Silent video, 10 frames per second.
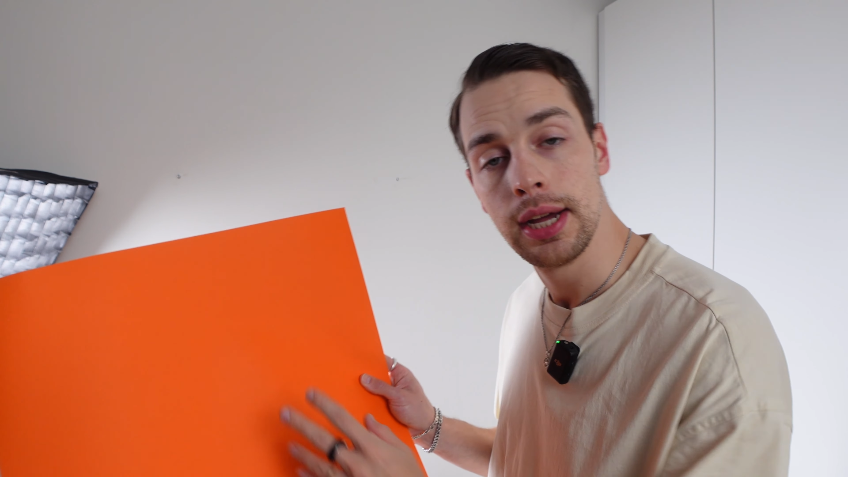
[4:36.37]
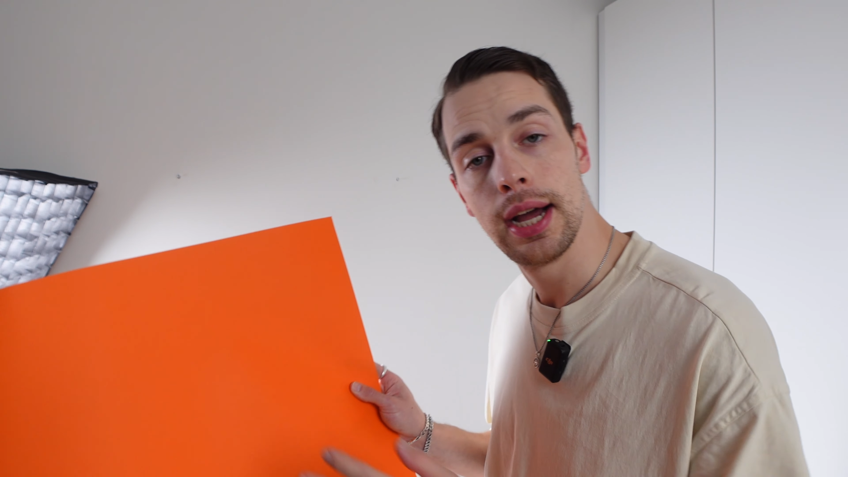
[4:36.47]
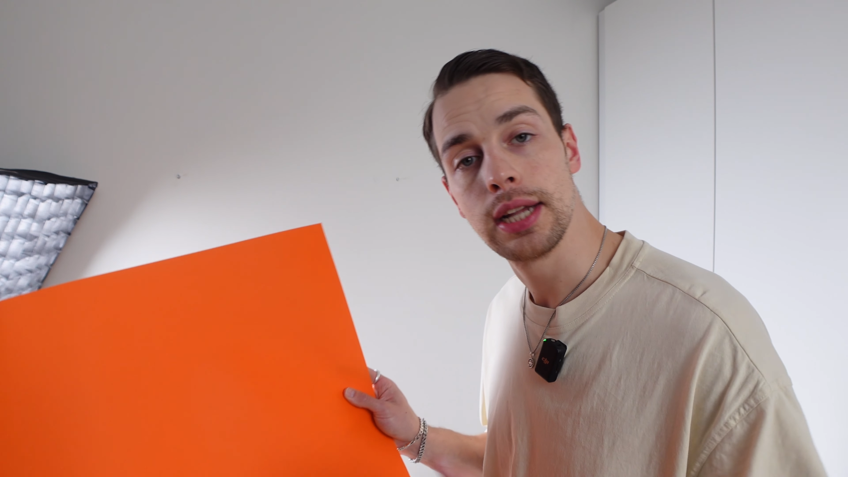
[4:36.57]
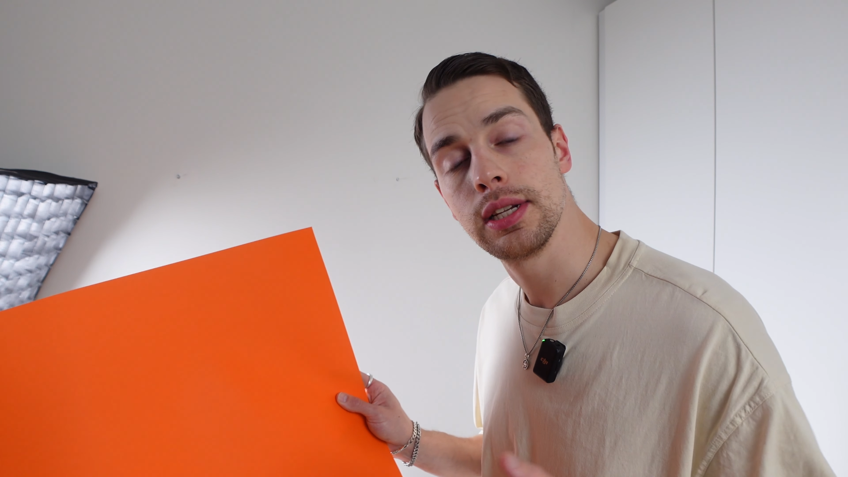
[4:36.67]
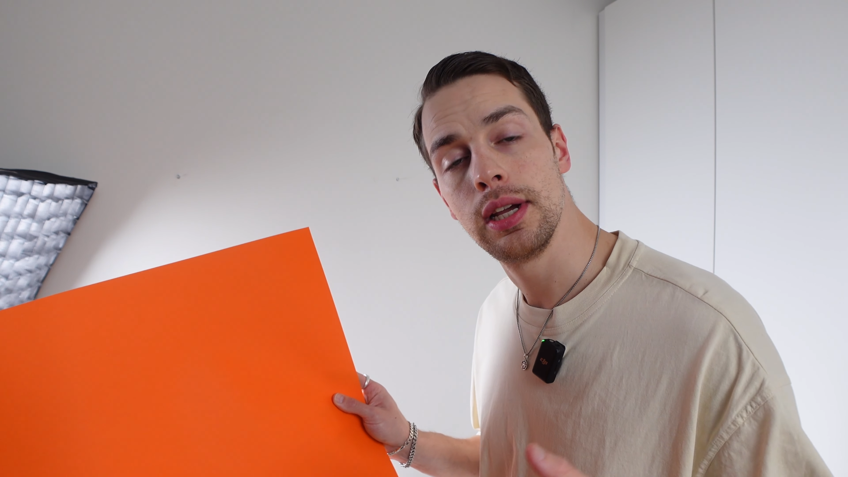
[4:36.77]

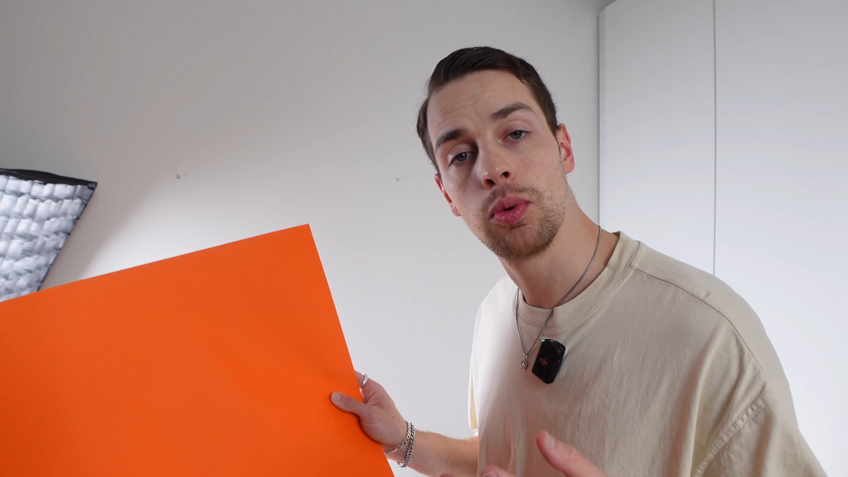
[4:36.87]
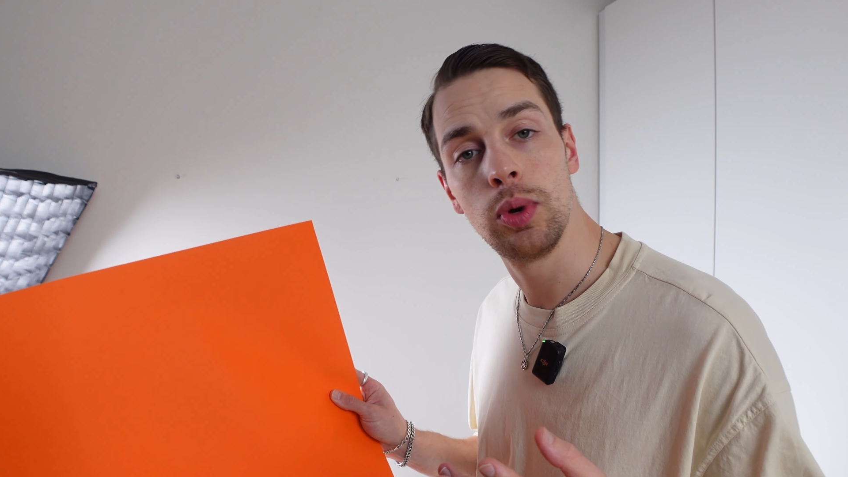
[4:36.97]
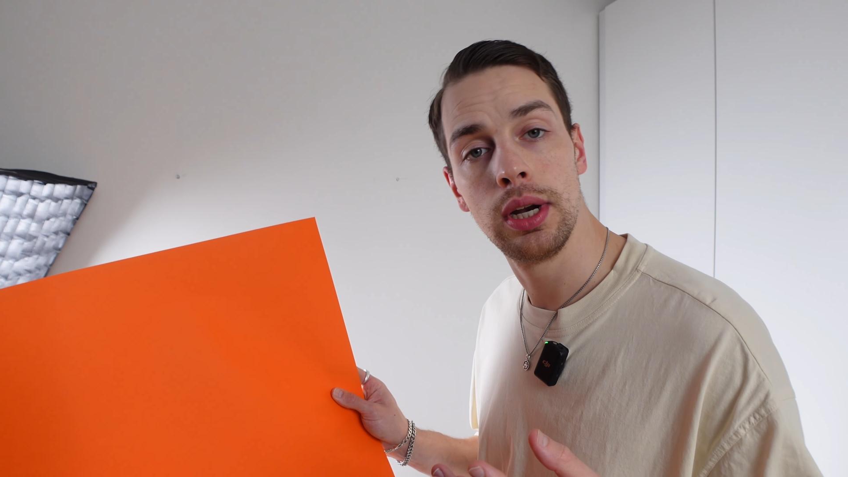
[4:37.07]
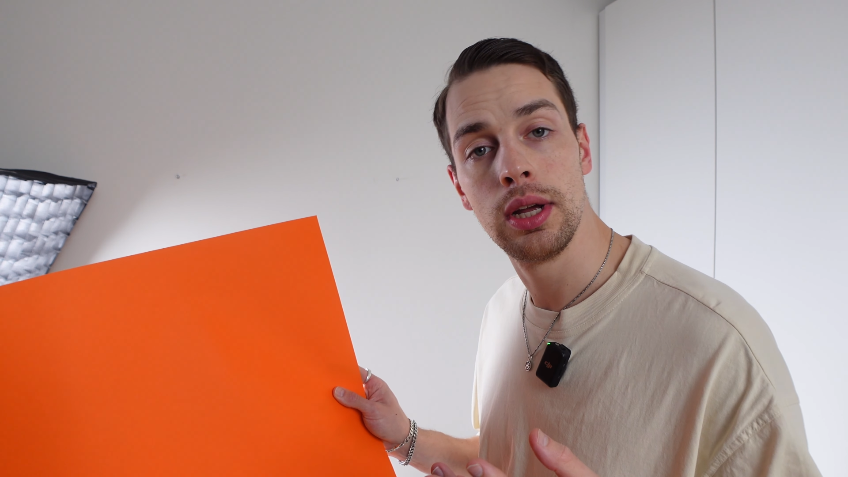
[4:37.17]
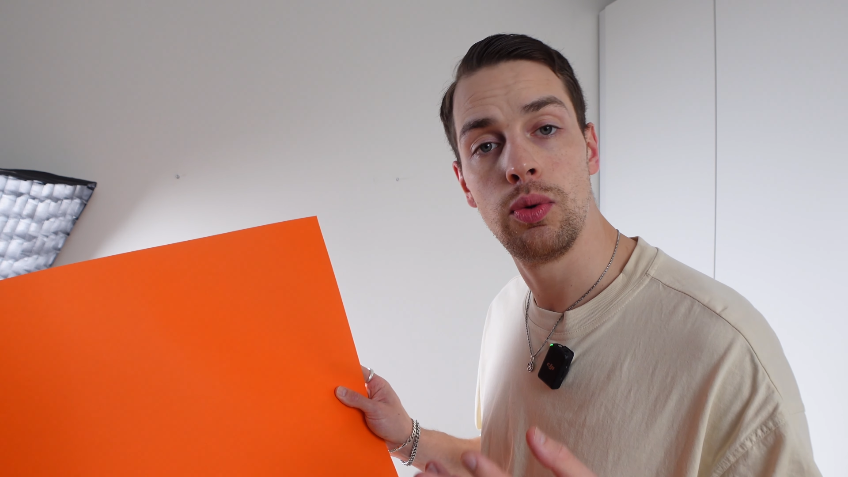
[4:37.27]
as it
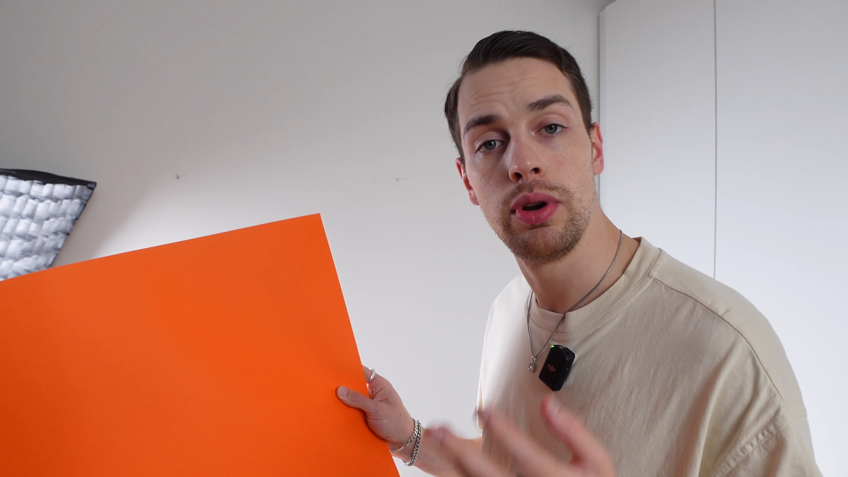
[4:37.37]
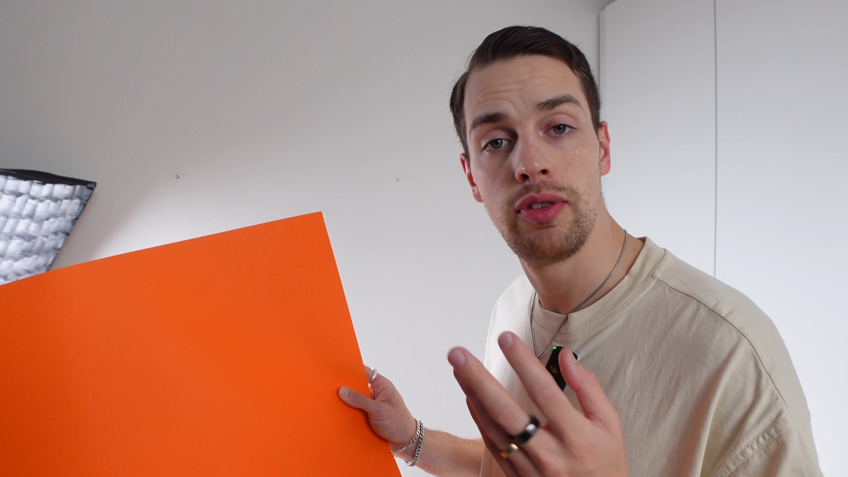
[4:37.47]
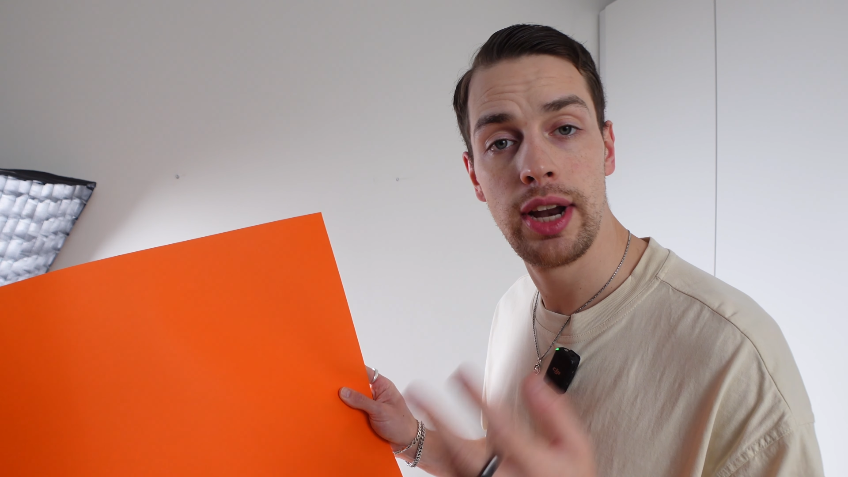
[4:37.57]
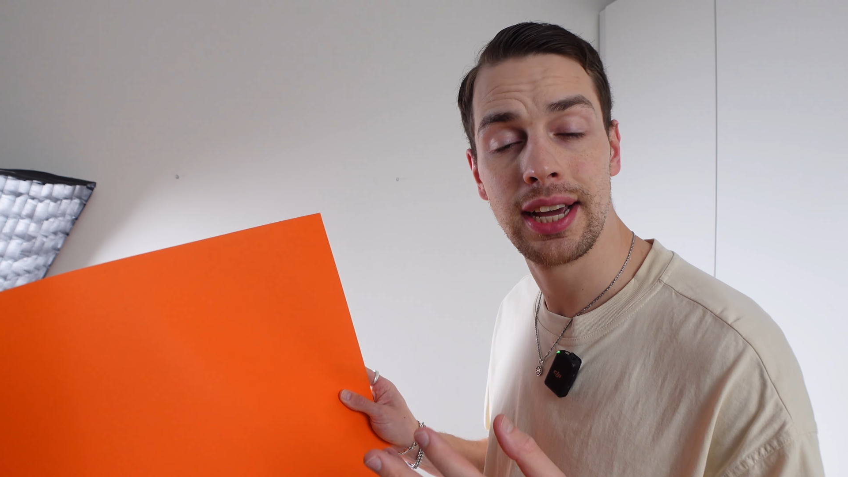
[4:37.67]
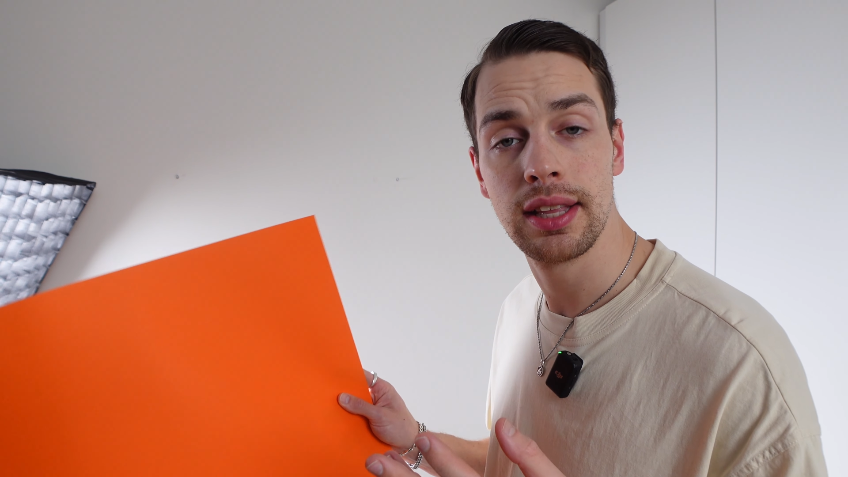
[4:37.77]
will
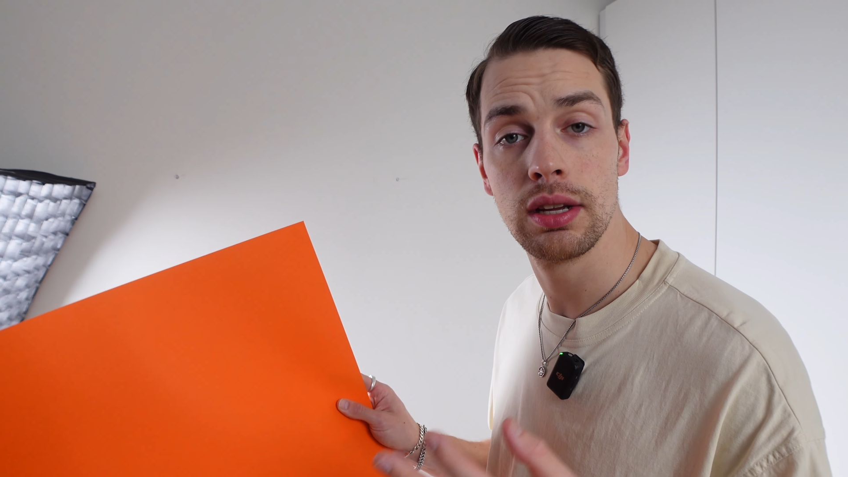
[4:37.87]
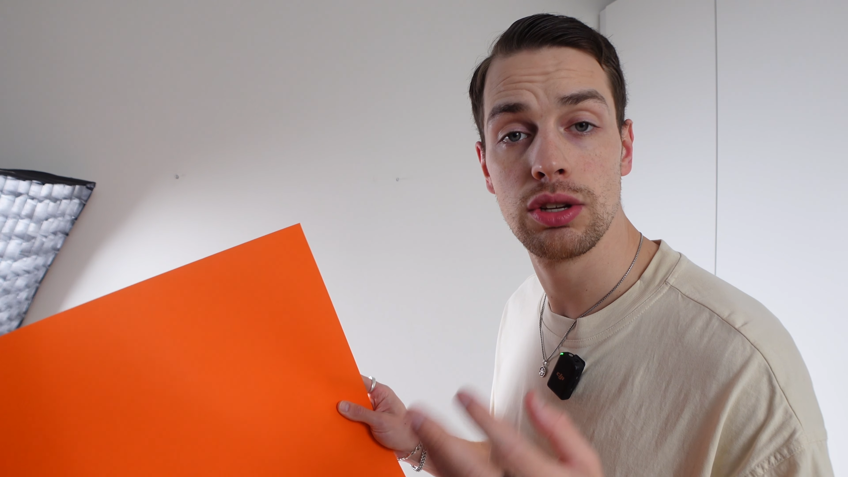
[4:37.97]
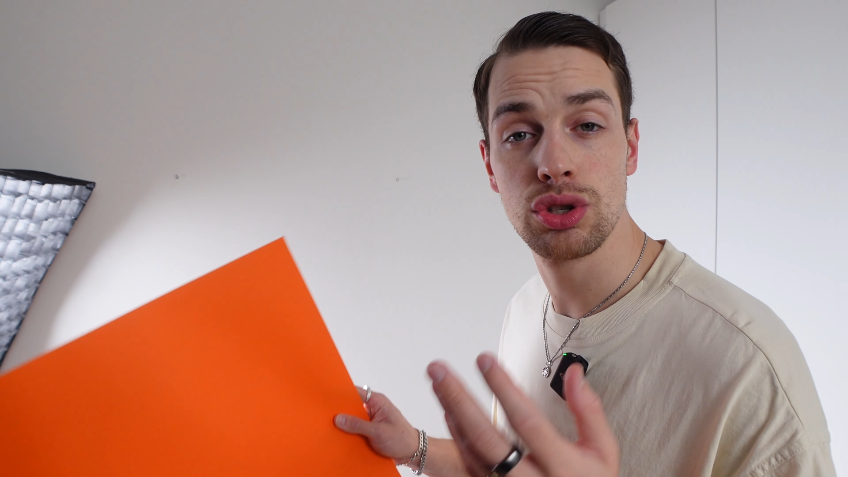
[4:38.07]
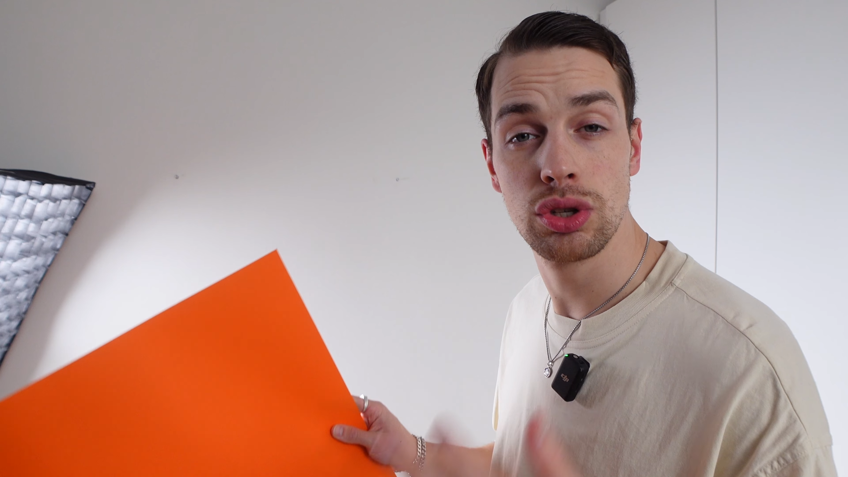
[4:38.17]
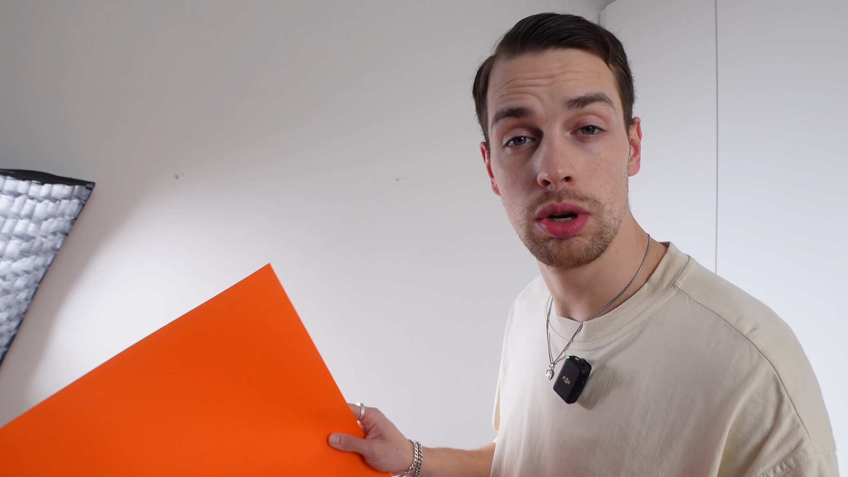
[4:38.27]
reflect
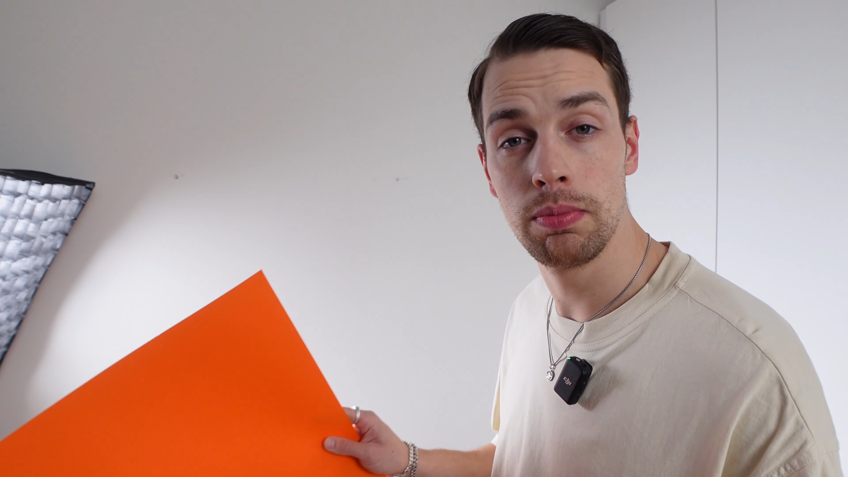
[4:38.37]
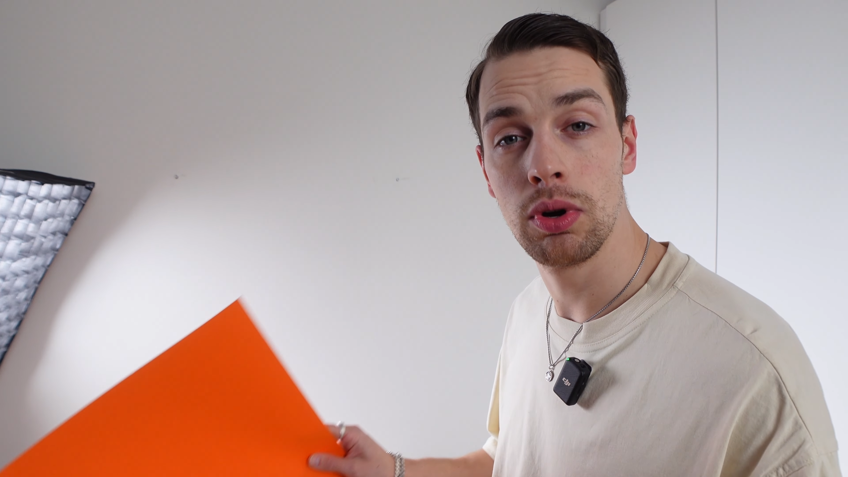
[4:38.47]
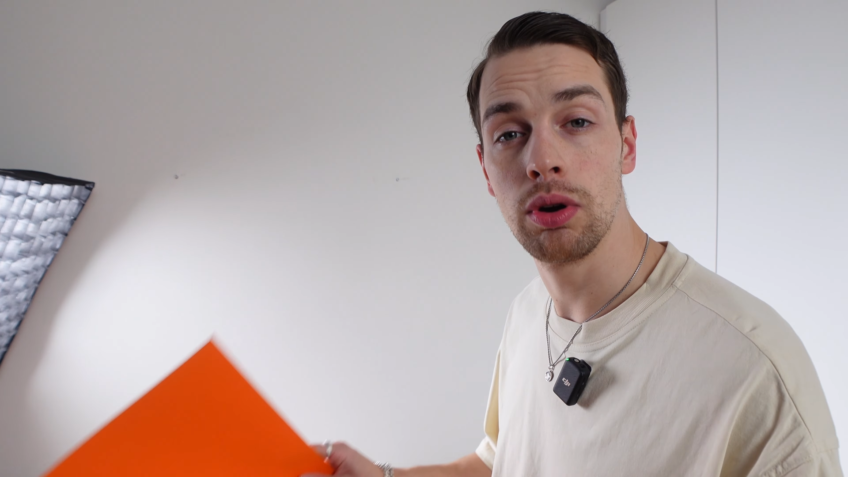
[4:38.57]
some